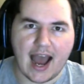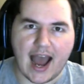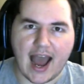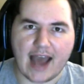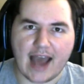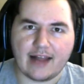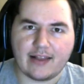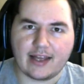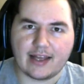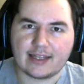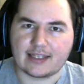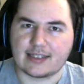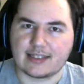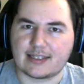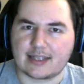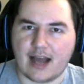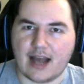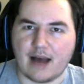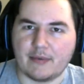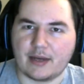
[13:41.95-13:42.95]
I like this
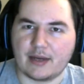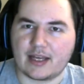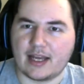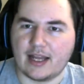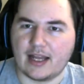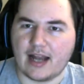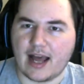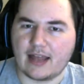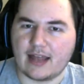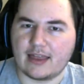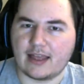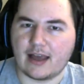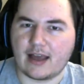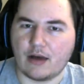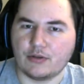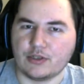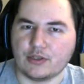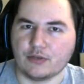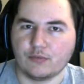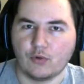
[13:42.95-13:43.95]
comic, and I think
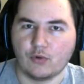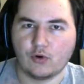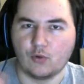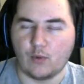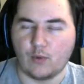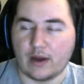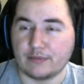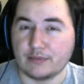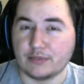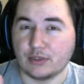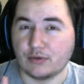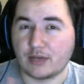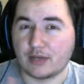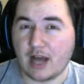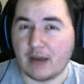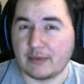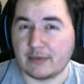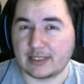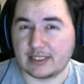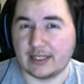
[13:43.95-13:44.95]
I'll do more webtoon
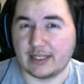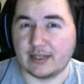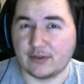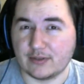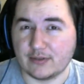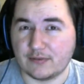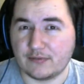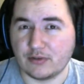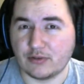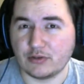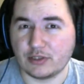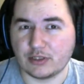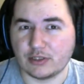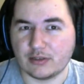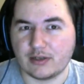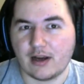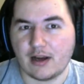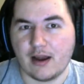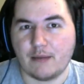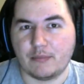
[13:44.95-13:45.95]
comics later in the
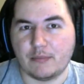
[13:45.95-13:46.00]
future.